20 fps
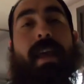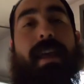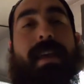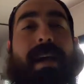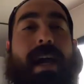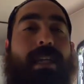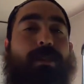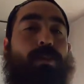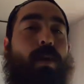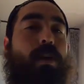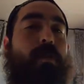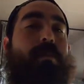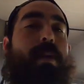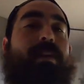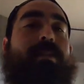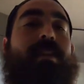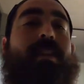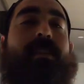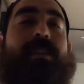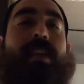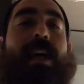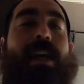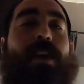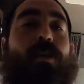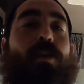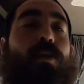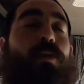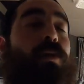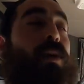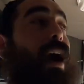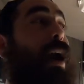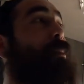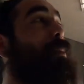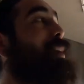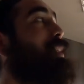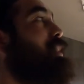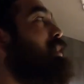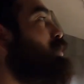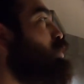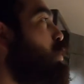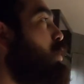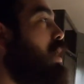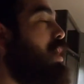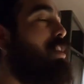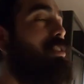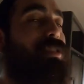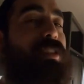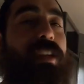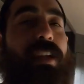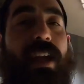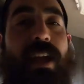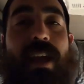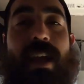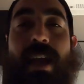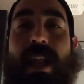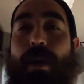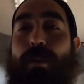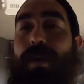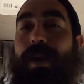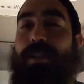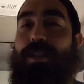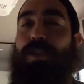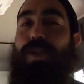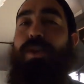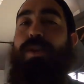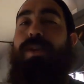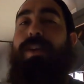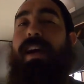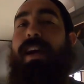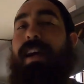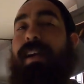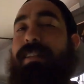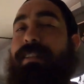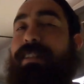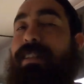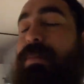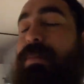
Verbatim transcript: Hey guys, welcome back to the channel. I'm in the toy hauler today and I wanna show you guys